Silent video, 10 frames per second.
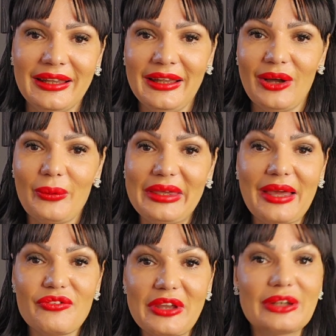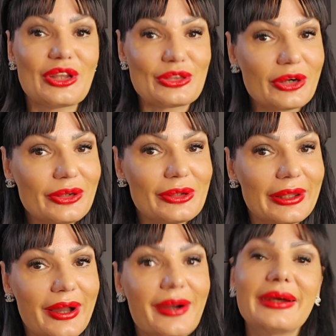We have here the turtle
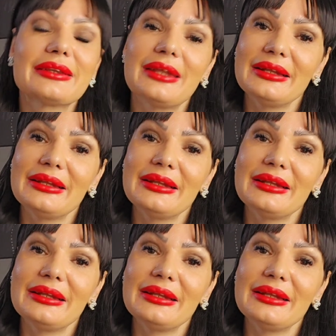card.